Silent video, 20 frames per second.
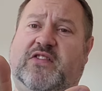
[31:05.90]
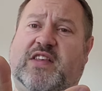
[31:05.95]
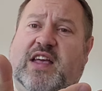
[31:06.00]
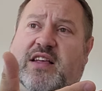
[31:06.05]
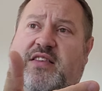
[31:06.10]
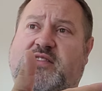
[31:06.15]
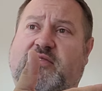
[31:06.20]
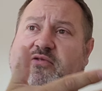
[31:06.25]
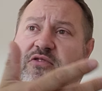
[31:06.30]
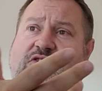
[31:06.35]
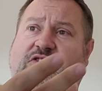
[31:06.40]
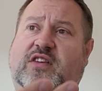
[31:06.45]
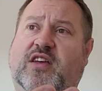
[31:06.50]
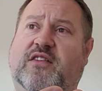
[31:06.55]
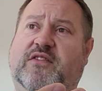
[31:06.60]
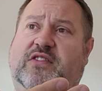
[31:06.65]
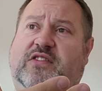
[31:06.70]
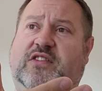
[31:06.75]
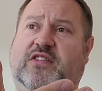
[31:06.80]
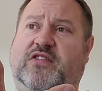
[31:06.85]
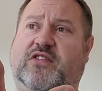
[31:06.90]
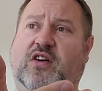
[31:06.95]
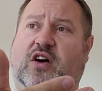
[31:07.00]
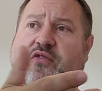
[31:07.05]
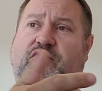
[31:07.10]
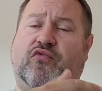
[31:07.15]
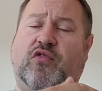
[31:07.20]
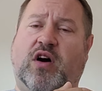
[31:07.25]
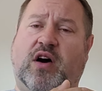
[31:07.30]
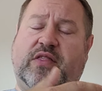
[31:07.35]
sector and services
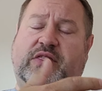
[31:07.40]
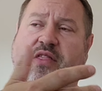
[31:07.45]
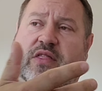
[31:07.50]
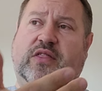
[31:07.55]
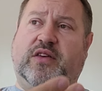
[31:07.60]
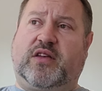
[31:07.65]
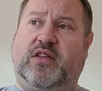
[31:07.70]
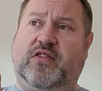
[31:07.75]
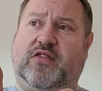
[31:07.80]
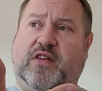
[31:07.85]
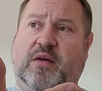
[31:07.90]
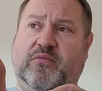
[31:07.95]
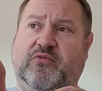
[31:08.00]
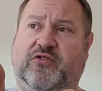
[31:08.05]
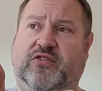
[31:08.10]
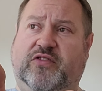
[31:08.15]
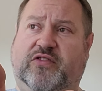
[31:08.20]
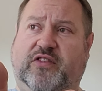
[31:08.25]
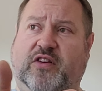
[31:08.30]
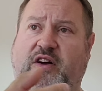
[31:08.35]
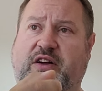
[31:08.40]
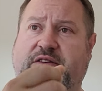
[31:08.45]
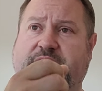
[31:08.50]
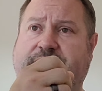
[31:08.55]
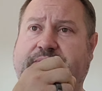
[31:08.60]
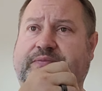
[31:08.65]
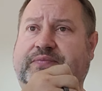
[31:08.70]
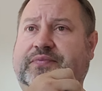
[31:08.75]
side rather than the consumption side.